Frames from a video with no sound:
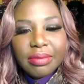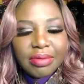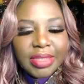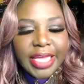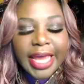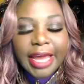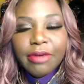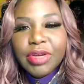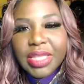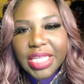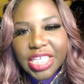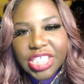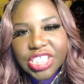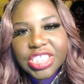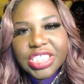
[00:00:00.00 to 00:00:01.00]
that
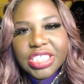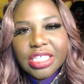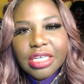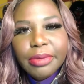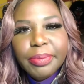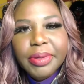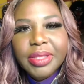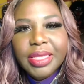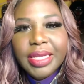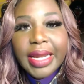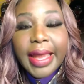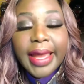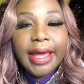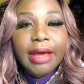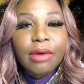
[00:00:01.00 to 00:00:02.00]
relationship that
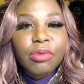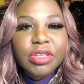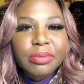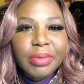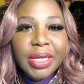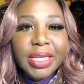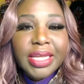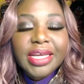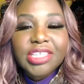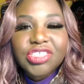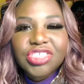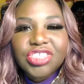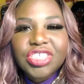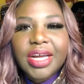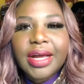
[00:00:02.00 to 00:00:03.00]
I had with money
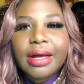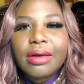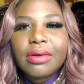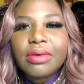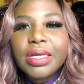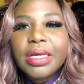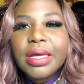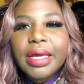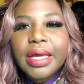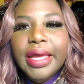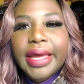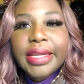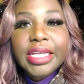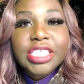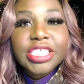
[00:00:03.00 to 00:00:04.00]
as a child
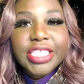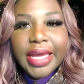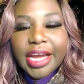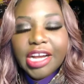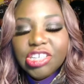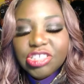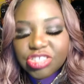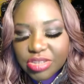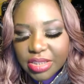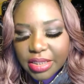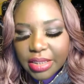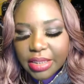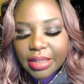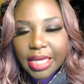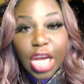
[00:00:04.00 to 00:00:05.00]
and it's
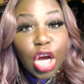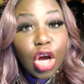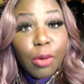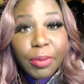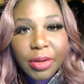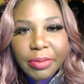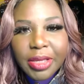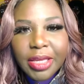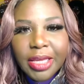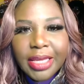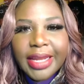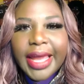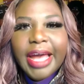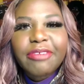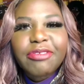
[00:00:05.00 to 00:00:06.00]
actually helping
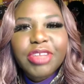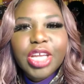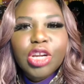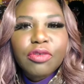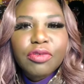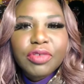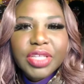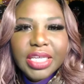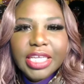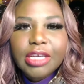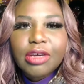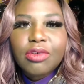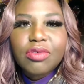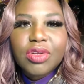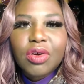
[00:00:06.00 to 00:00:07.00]
me and I have to get over the
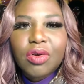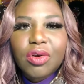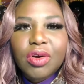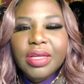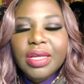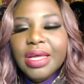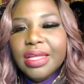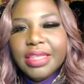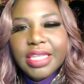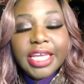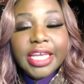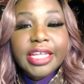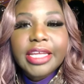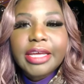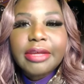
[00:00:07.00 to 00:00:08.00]
guilt or
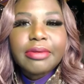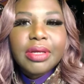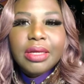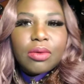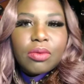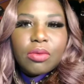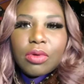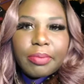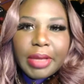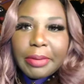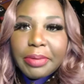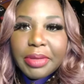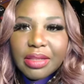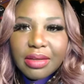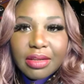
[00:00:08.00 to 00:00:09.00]
thinking that well
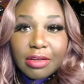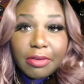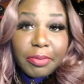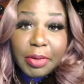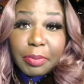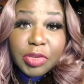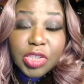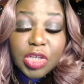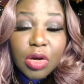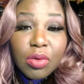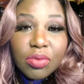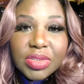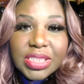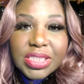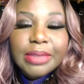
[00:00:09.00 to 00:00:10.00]
maybe you know people
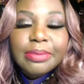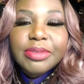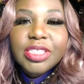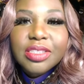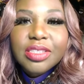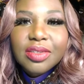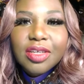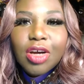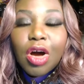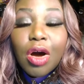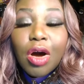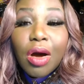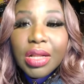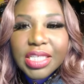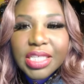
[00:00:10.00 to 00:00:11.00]
don't seem to
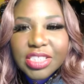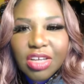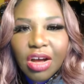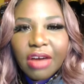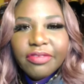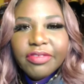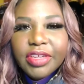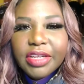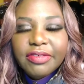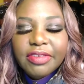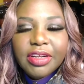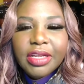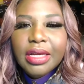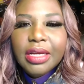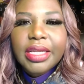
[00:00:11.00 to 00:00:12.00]
call as often
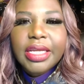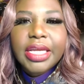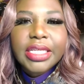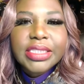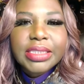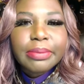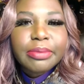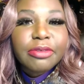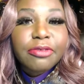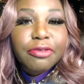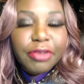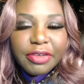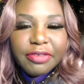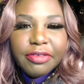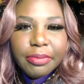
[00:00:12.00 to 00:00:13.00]
if they're not going to get something
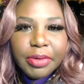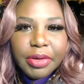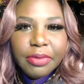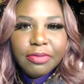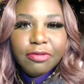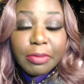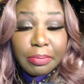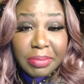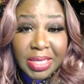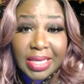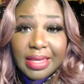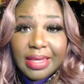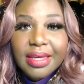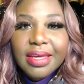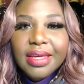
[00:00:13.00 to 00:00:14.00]
free from you from
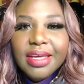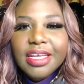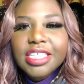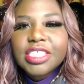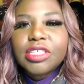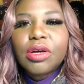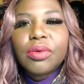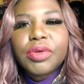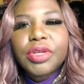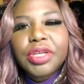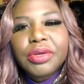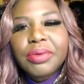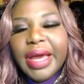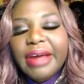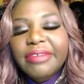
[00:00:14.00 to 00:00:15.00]
me so
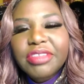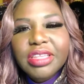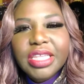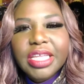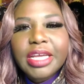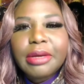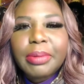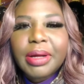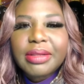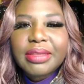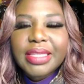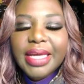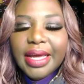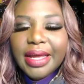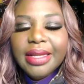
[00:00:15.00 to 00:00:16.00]
you have to think
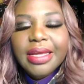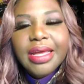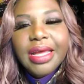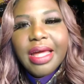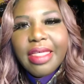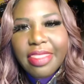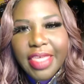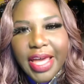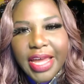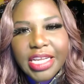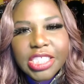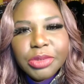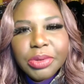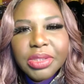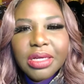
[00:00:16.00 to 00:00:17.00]
about that
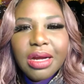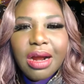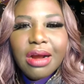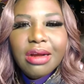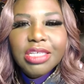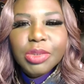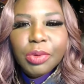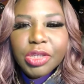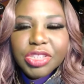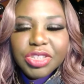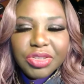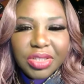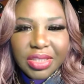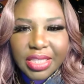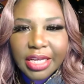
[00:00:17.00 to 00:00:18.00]
that is what the cards
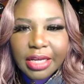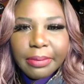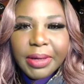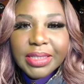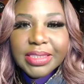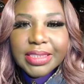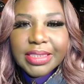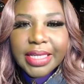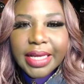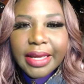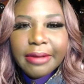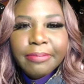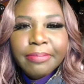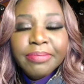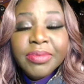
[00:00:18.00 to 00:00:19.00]
want you to think about
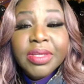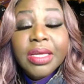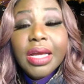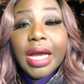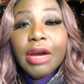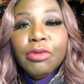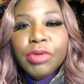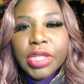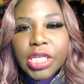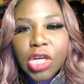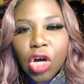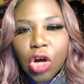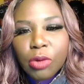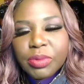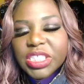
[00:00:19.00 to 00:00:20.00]
today I
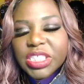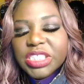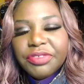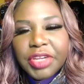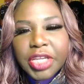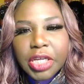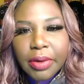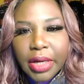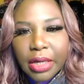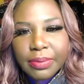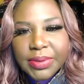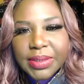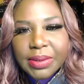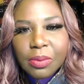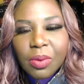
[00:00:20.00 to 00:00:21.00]
really hope this video
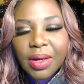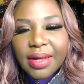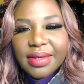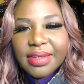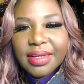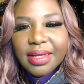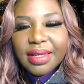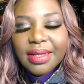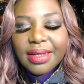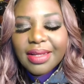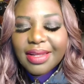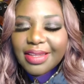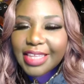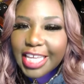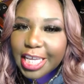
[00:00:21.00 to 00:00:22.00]
helps someone
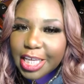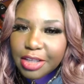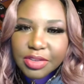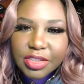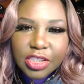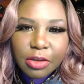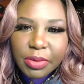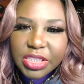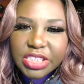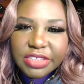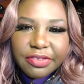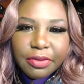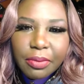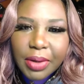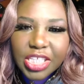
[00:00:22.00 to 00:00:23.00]
thank you so
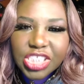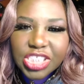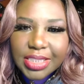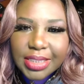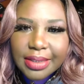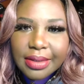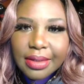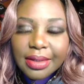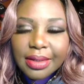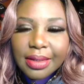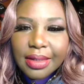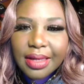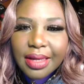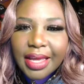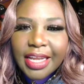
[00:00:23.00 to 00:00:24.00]
much for watching
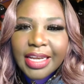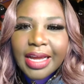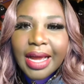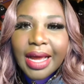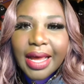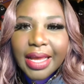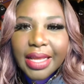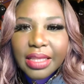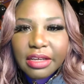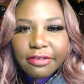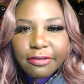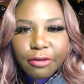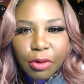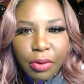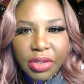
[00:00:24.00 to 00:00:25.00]
and I
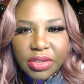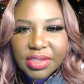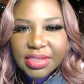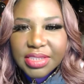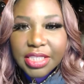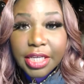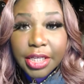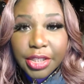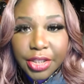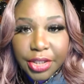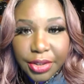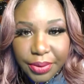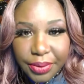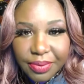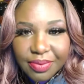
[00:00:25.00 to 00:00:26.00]
look forward to seeing
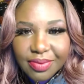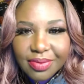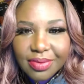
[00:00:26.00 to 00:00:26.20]
you